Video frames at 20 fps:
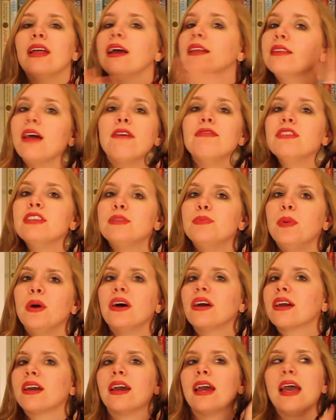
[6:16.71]
love this
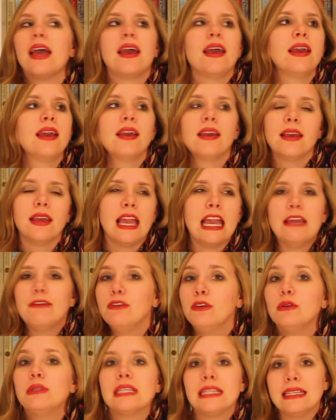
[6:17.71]
book. If
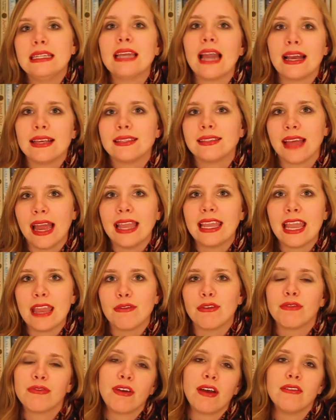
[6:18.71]
you didn't guess, I
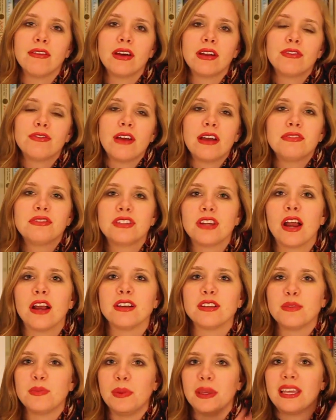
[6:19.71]
gave it 5 out of 5
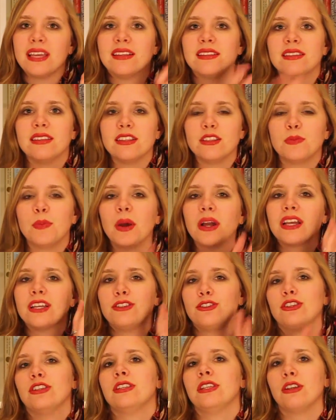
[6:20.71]
stars because this book
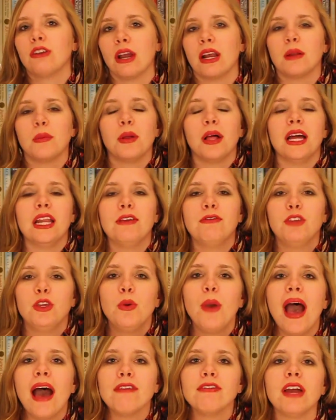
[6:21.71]
is just incredible. And if
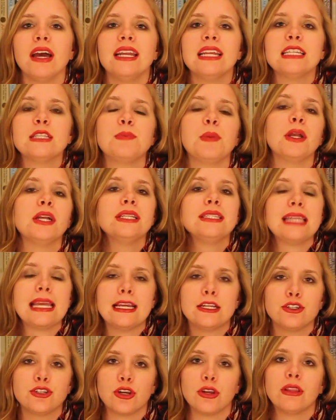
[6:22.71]
you have not experienced
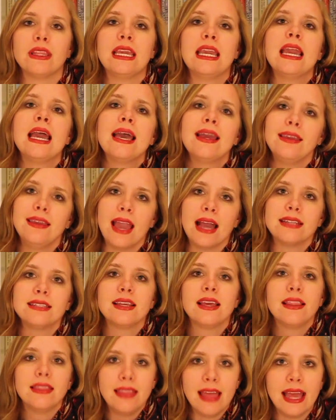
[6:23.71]
Anne Shirley
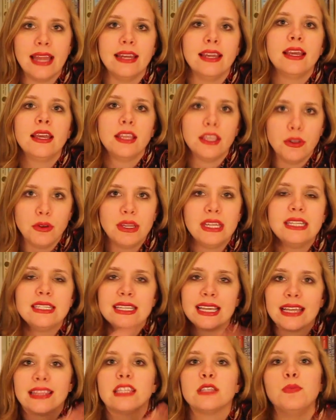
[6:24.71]
yet, then you need
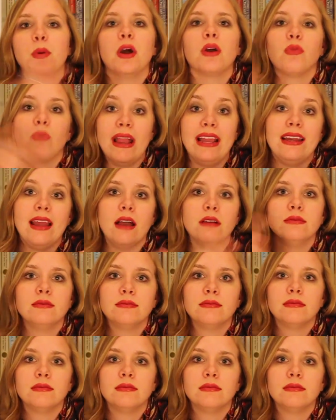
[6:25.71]
to get this book right now.